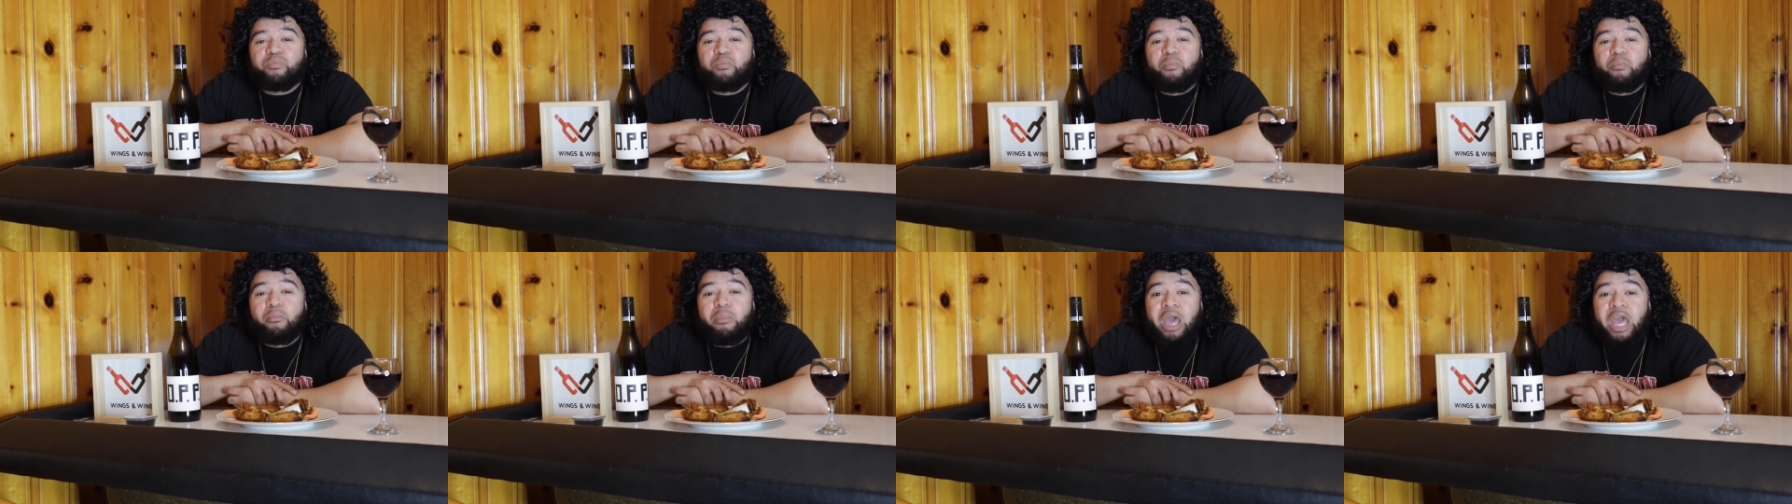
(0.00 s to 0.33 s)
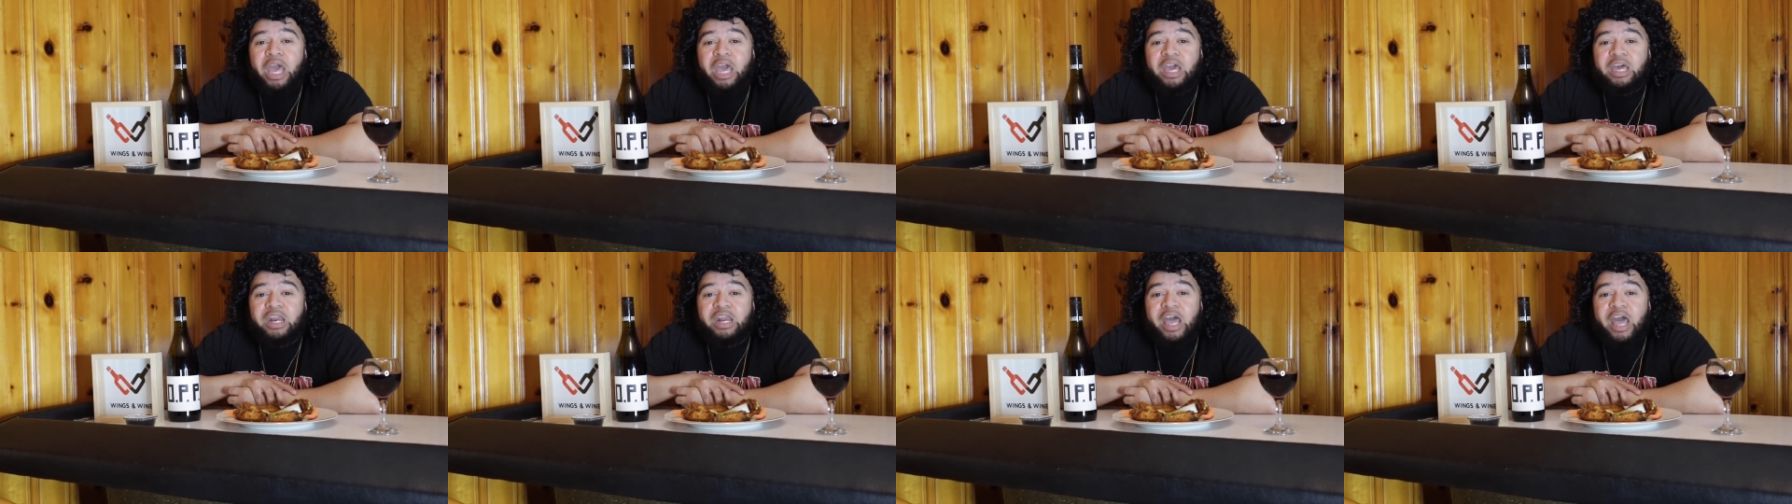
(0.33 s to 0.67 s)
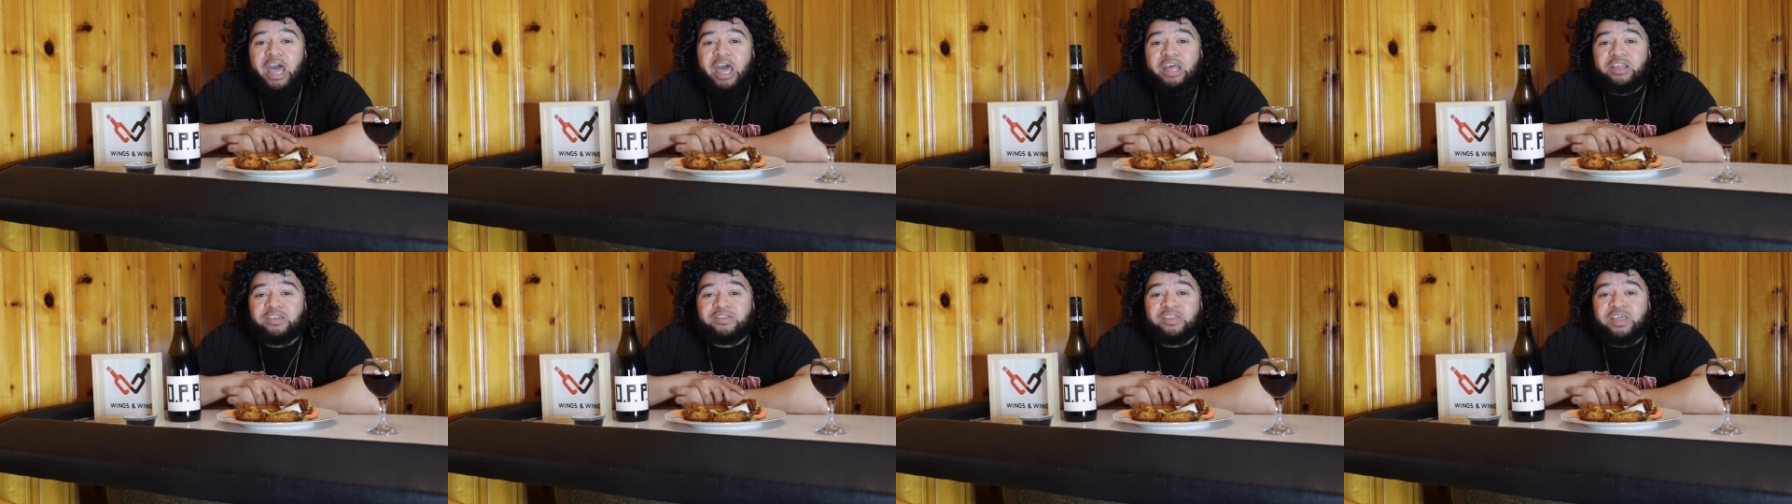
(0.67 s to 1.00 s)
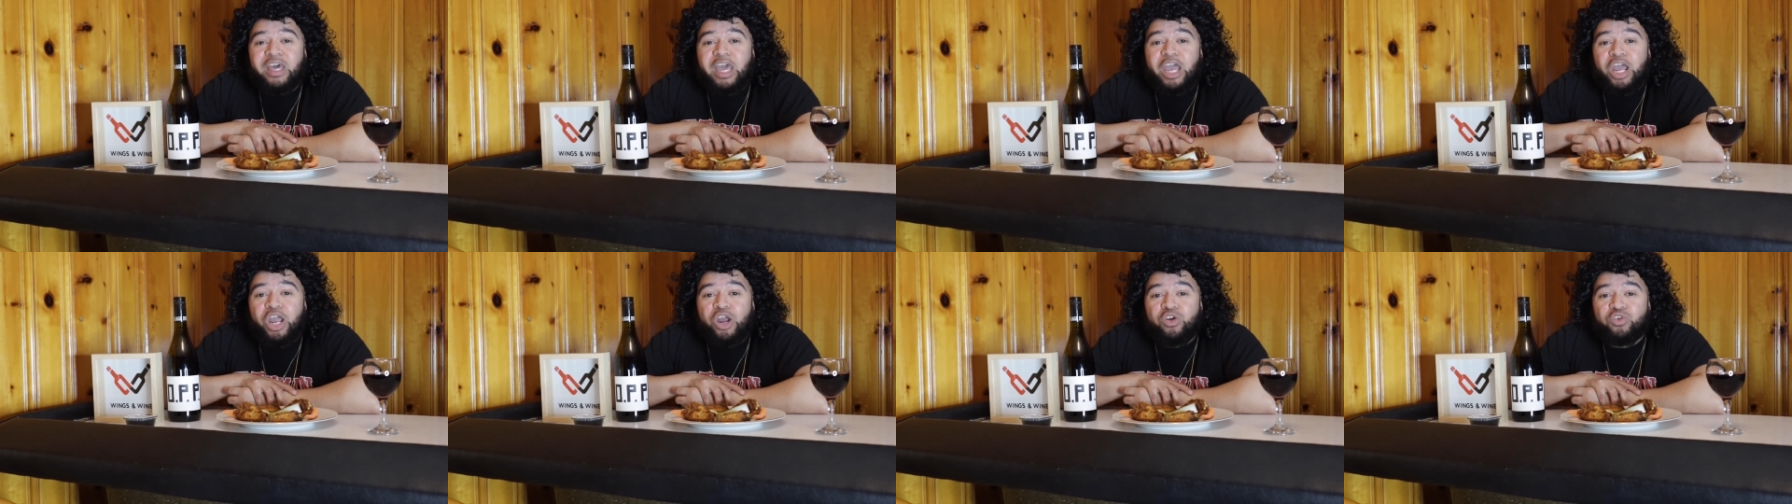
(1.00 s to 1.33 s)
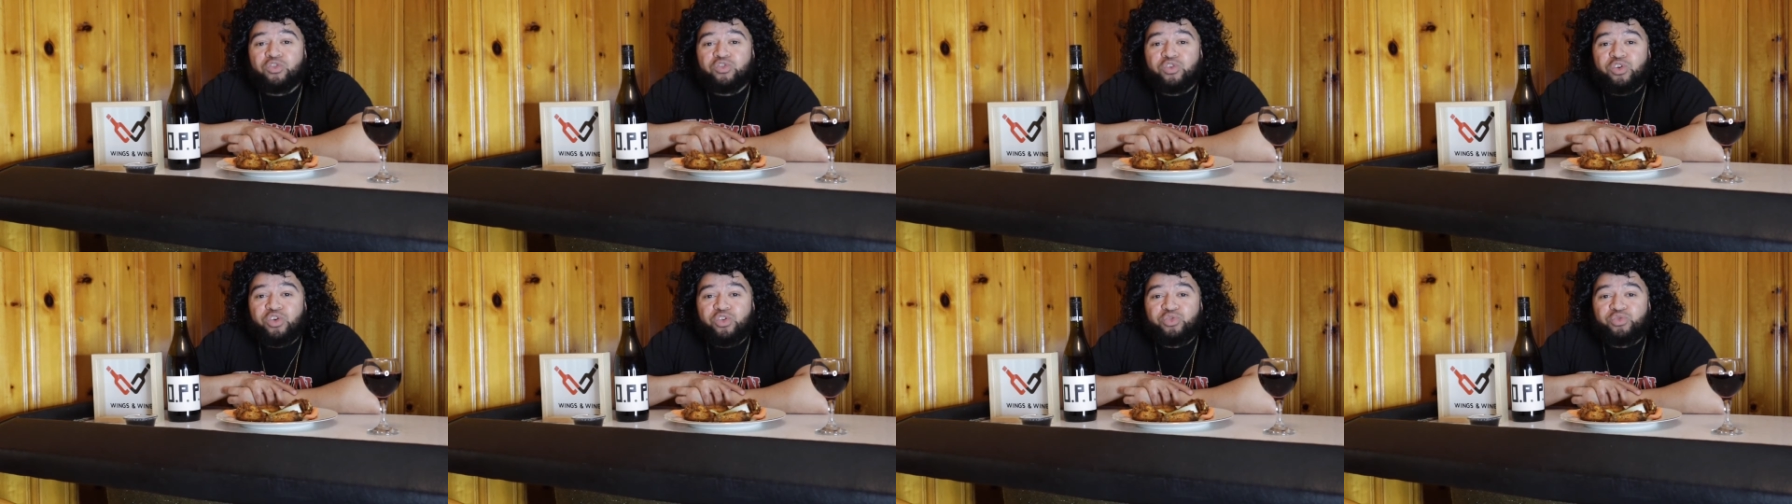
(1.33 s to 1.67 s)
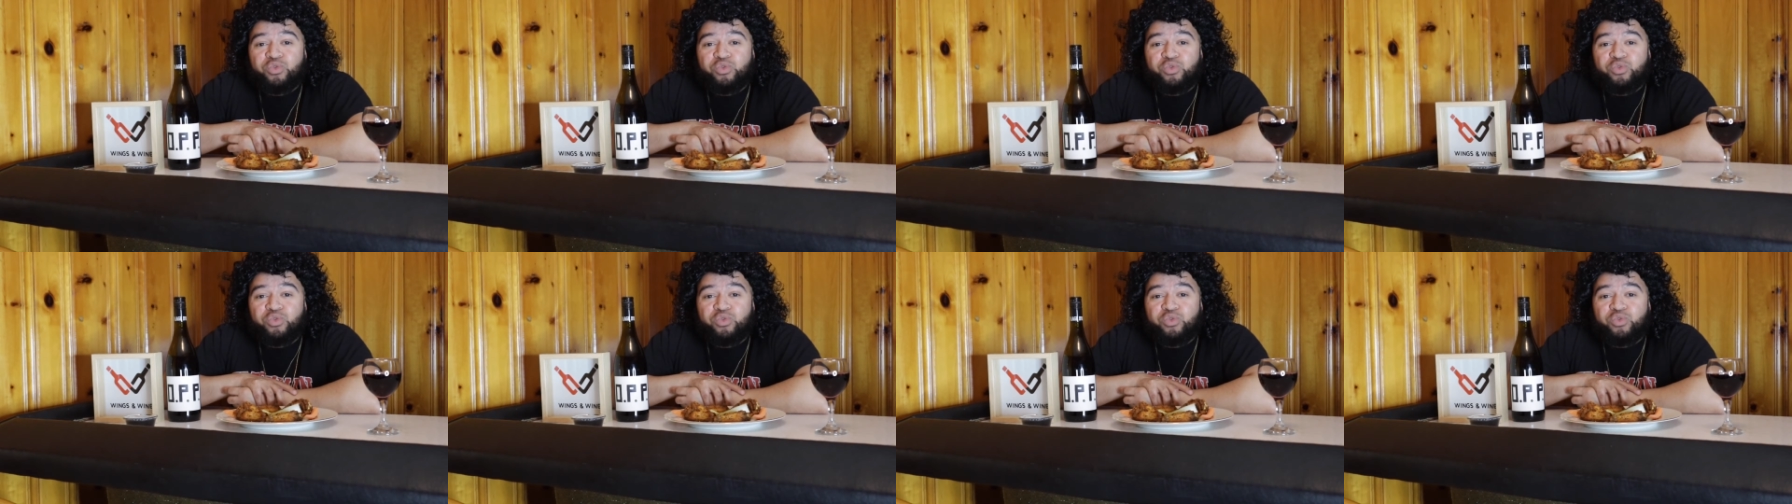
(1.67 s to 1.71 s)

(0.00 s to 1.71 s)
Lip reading: man as the heir to the